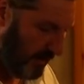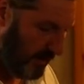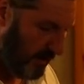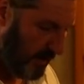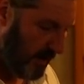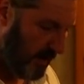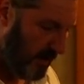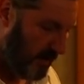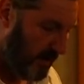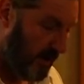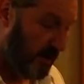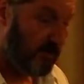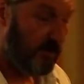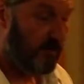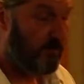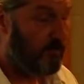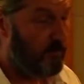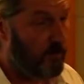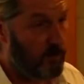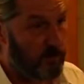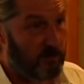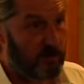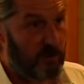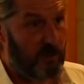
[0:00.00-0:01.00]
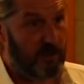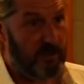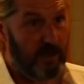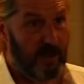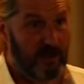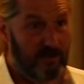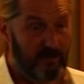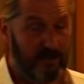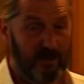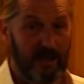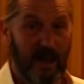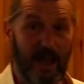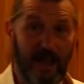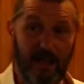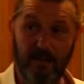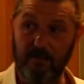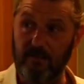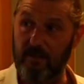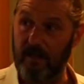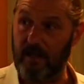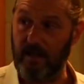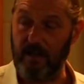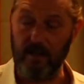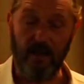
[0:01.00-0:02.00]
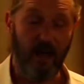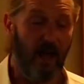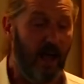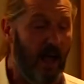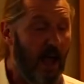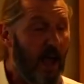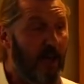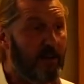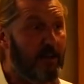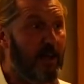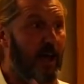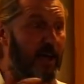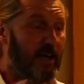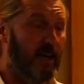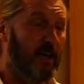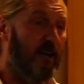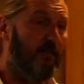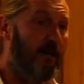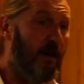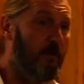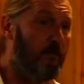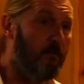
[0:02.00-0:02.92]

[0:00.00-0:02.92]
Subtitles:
in 1914, 1918, and the idea of